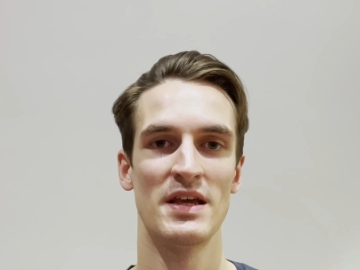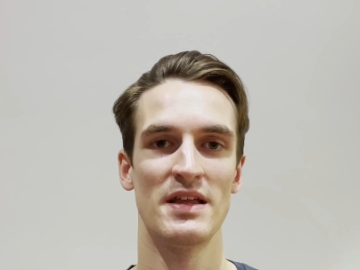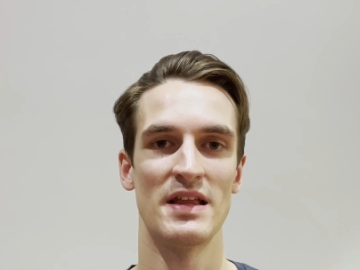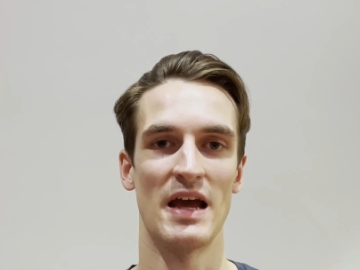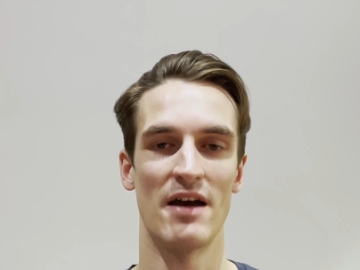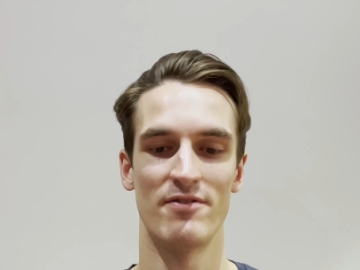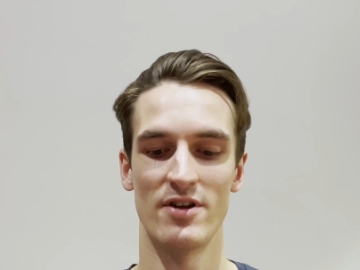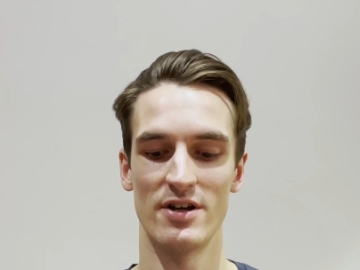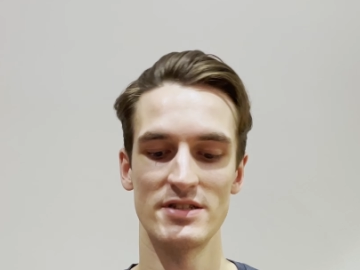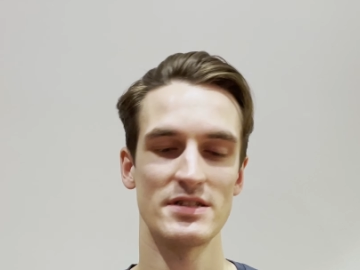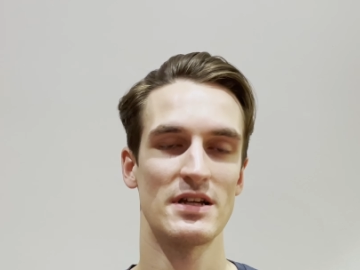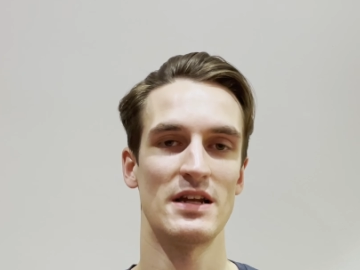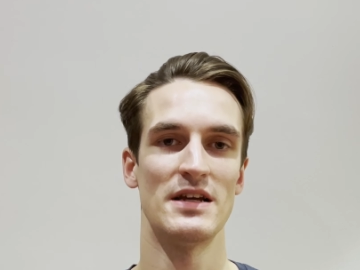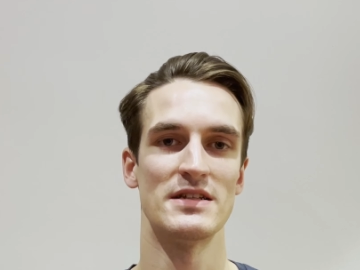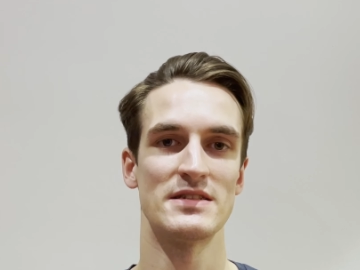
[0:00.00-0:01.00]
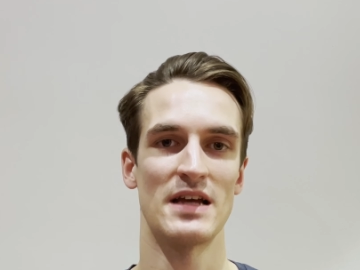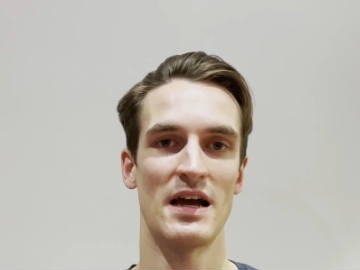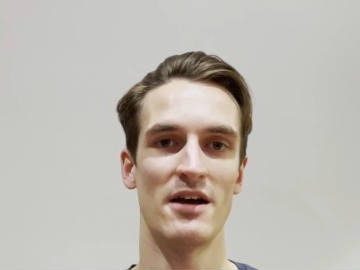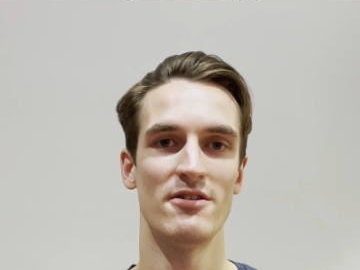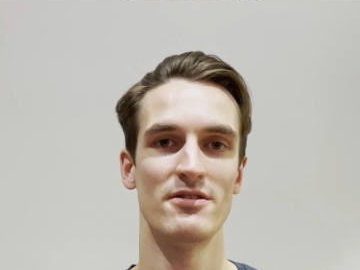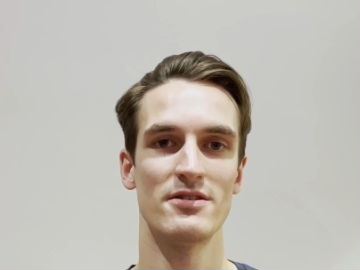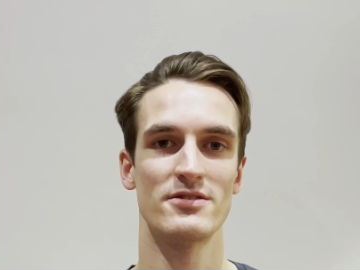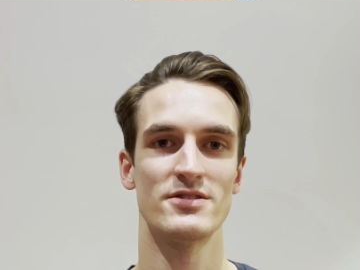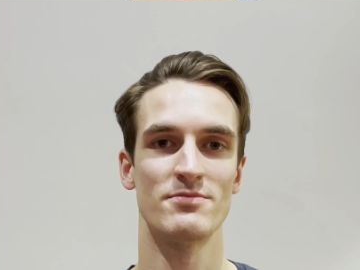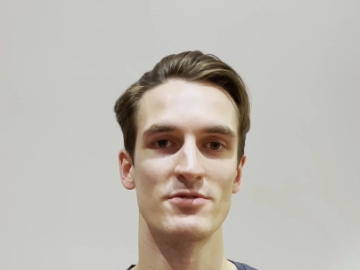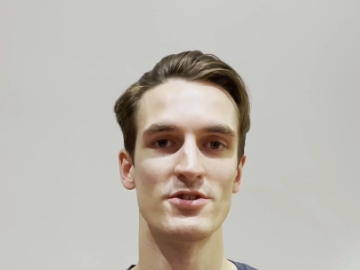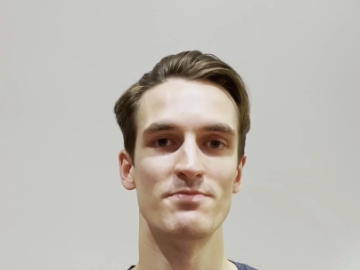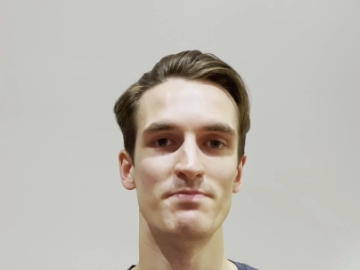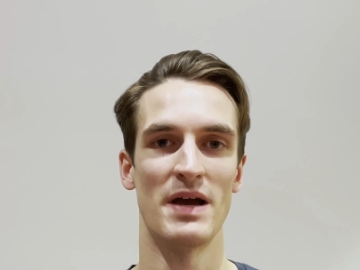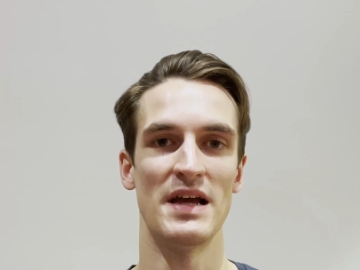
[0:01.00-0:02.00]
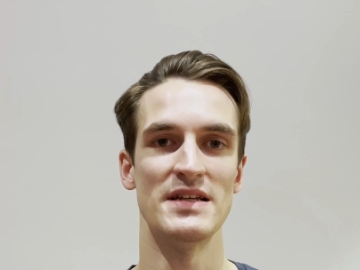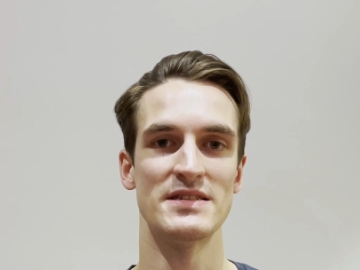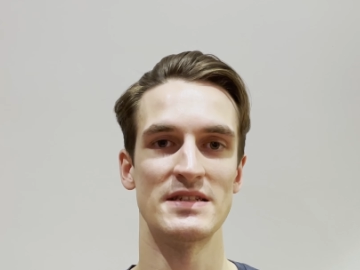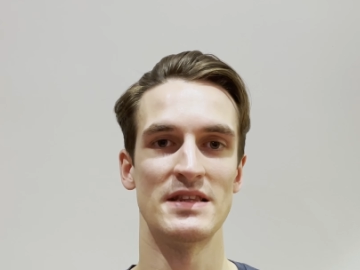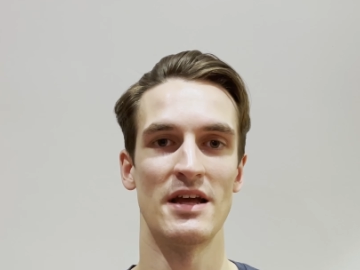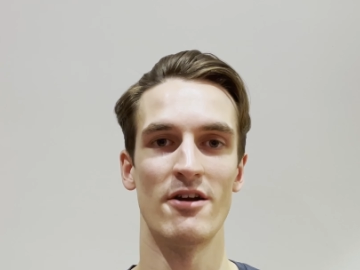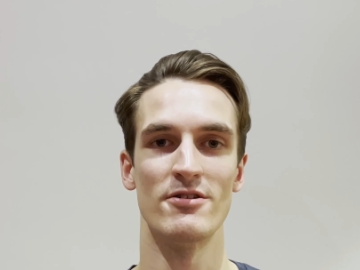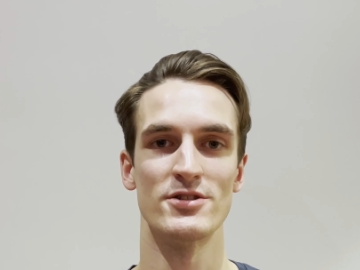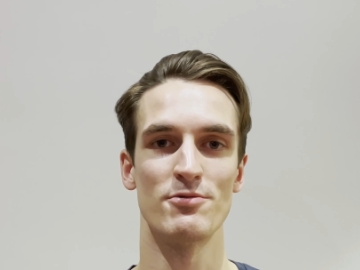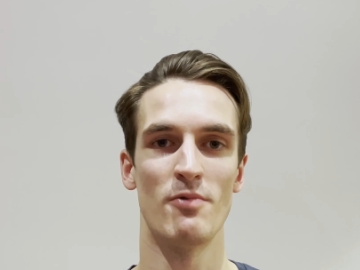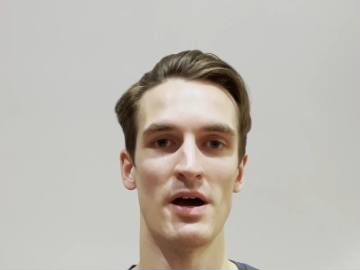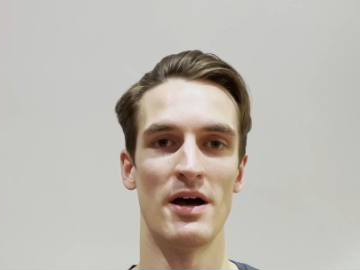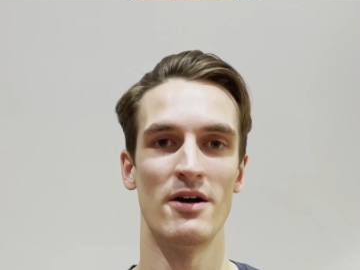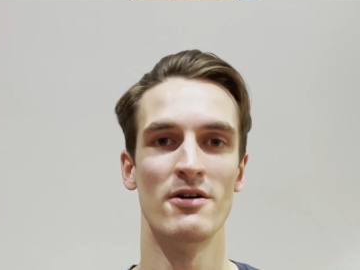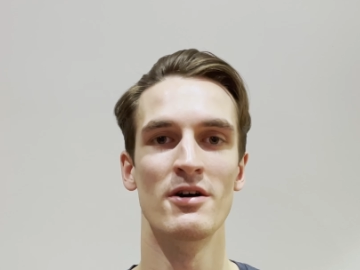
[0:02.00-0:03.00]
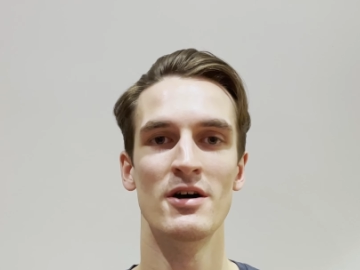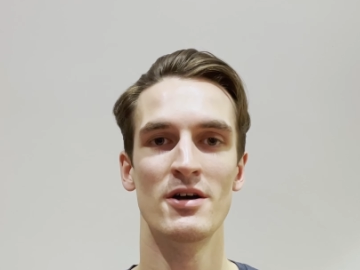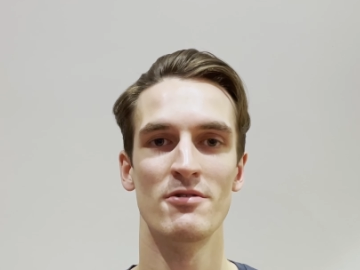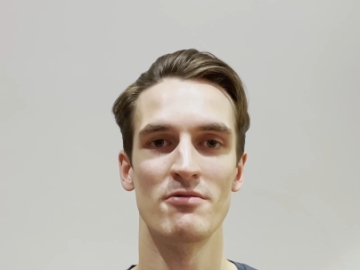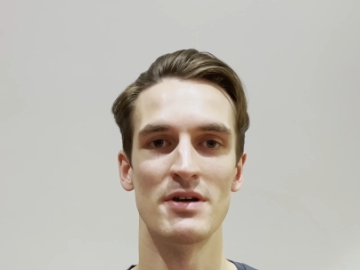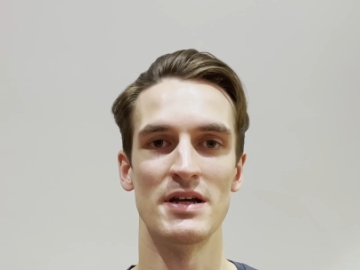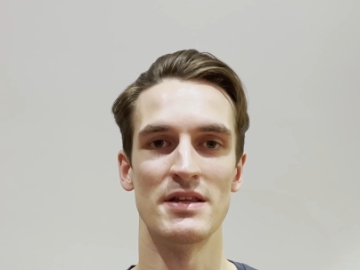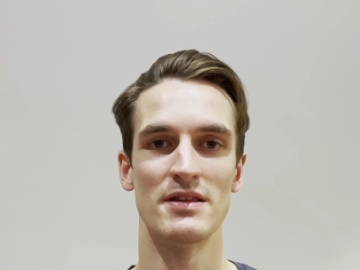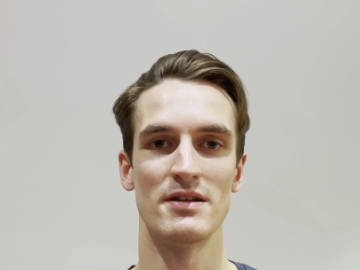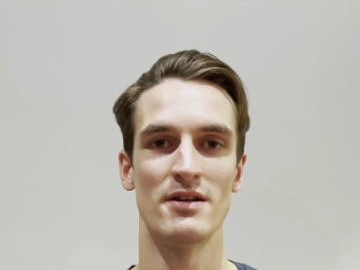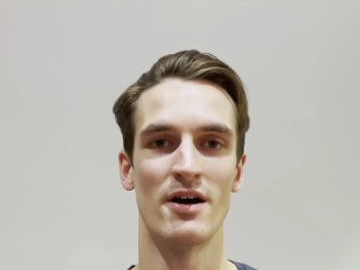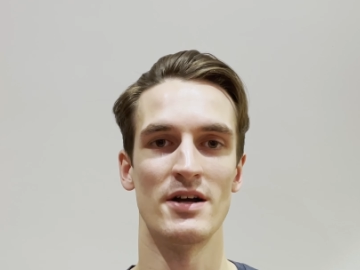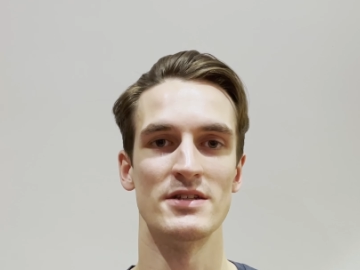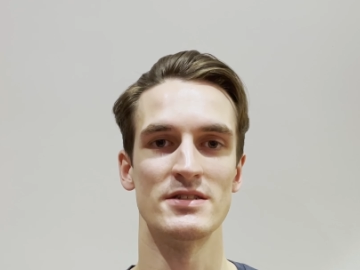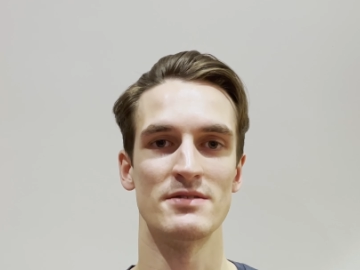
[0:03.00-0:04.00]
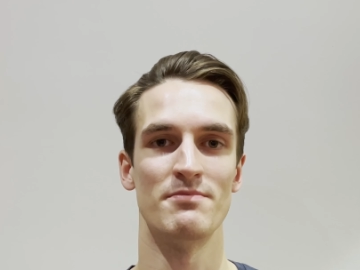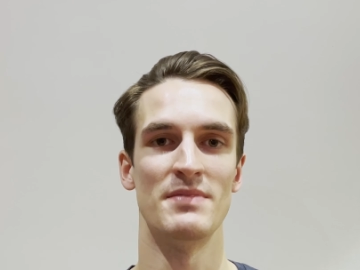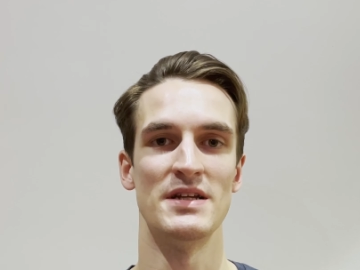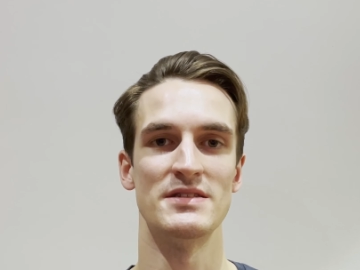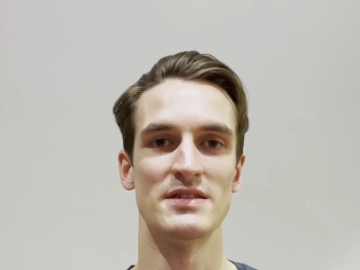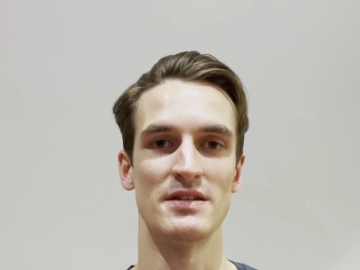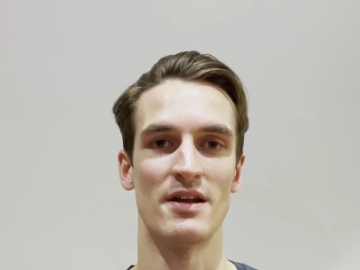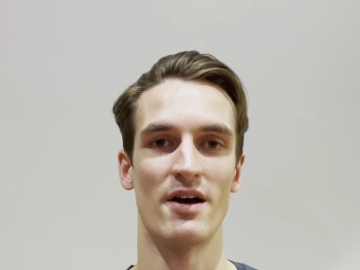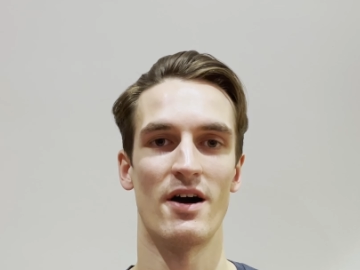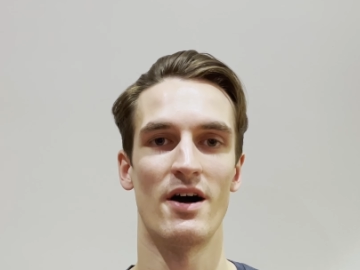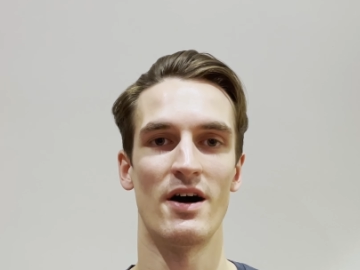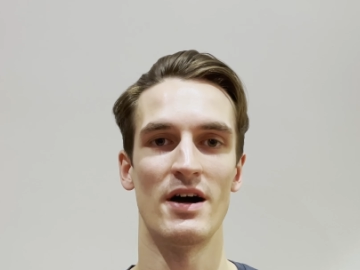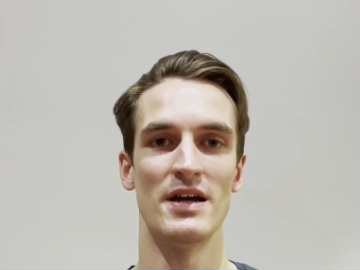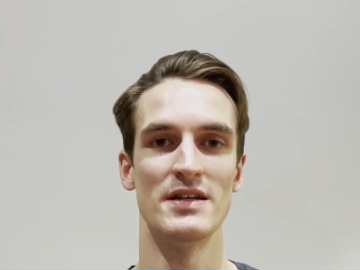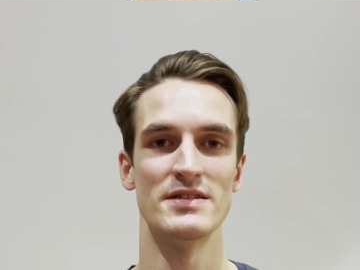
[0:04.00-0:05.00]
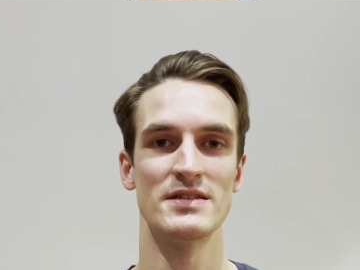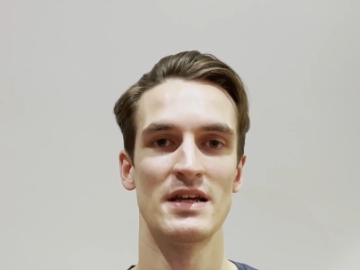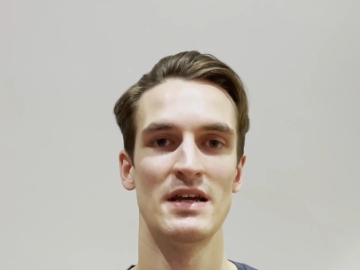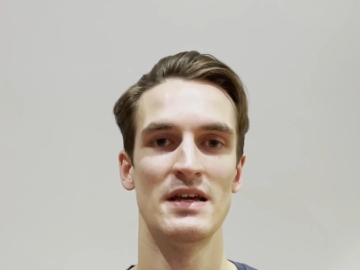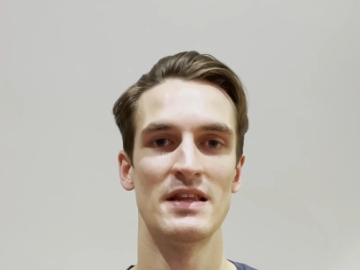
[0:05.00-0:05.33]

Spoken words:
they have nice clear sound, some good bass in there as well, with nice mids and highs.